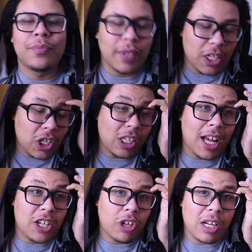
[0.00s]
class
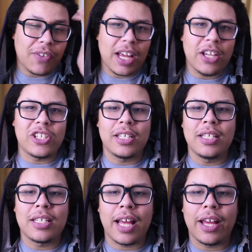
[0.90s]
stratifications
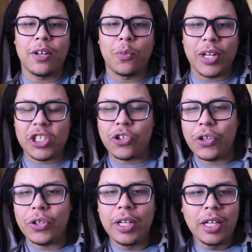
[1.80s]
and racial
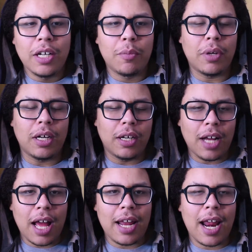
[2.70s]

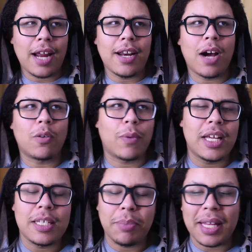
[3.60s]
and how race
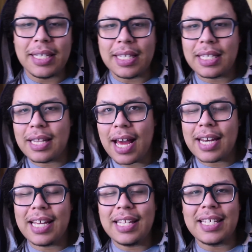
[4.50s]
plays into that
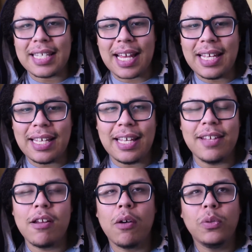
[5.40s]
in this, not
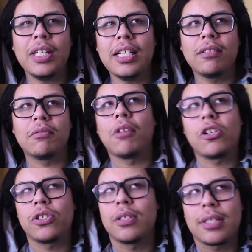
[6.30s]
only in large
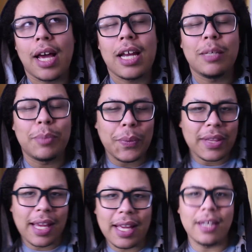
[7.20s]
society, but
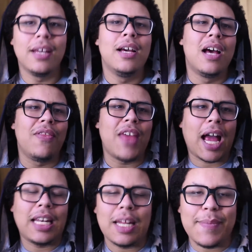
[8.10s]
within the
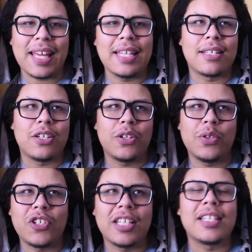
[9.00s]
academic
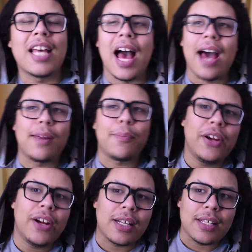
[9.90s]
institutions at a
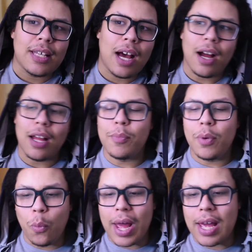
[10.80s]
period in time
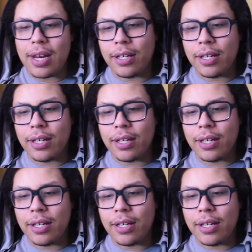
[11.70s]
when